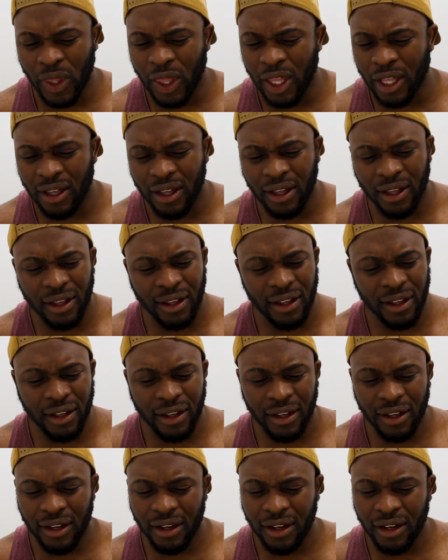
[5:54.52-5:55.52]
the
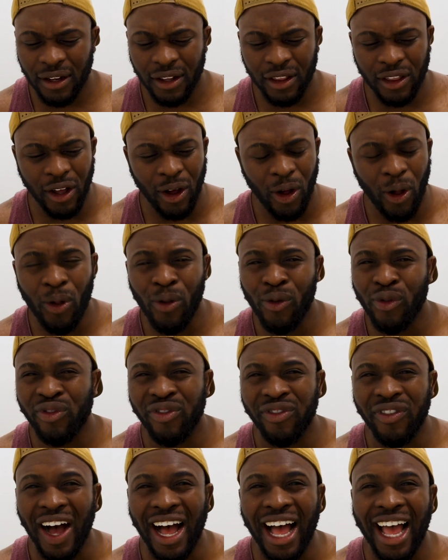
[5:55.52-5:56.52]
whole
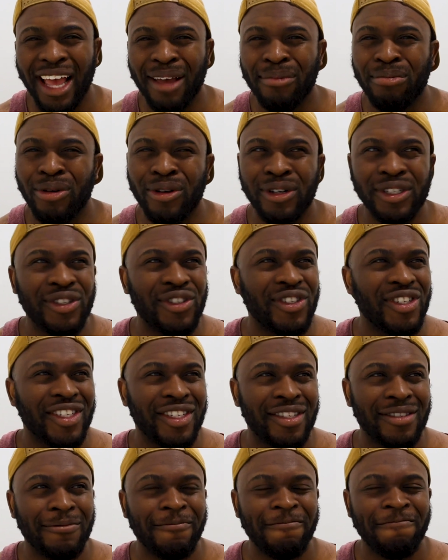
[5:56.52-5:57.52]
vibe was
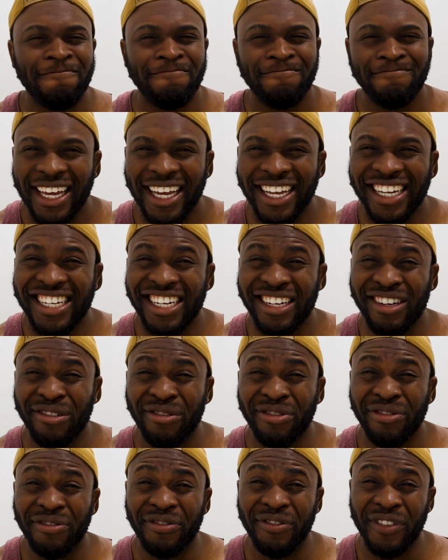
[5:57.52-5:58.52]
just, it
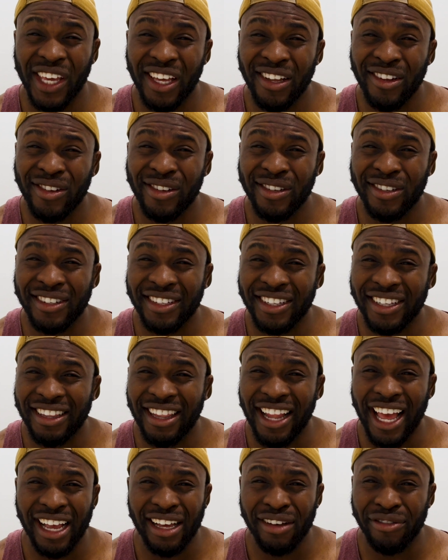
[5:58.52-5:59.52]
didn't feel
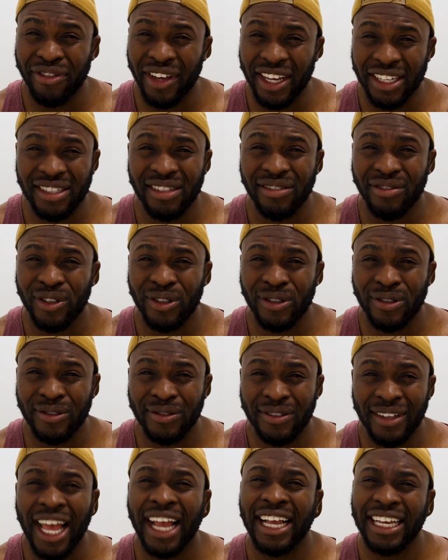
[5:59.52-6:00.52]
like a festival.
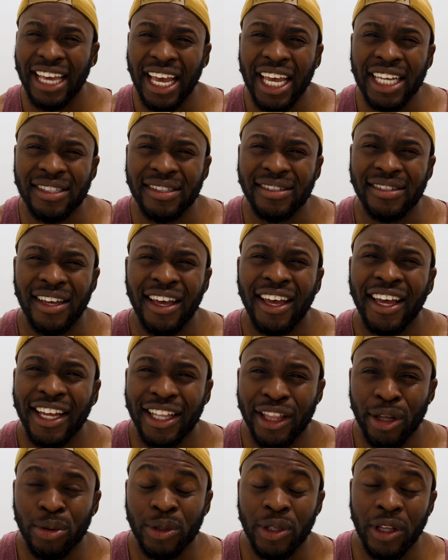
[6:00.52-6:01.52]
Like, yes,
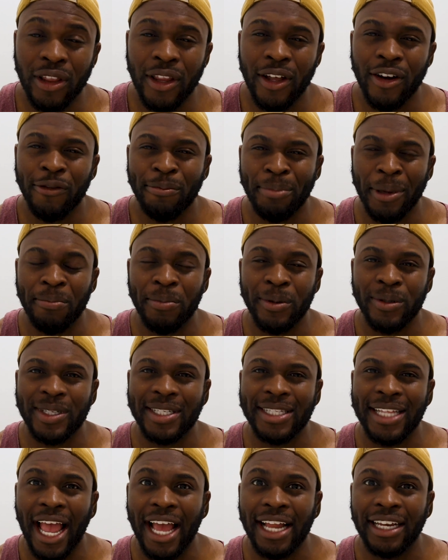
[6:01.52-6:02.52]
there was a lot of people
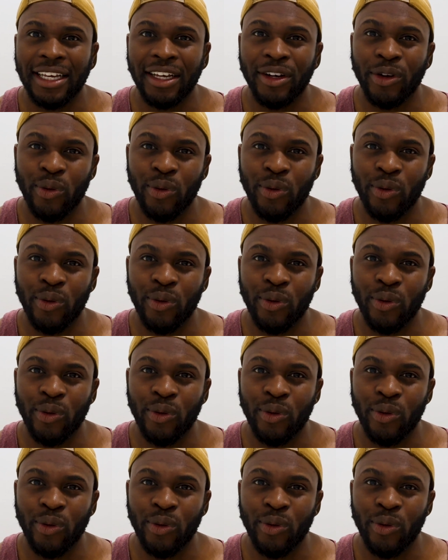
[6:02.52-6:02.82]
standing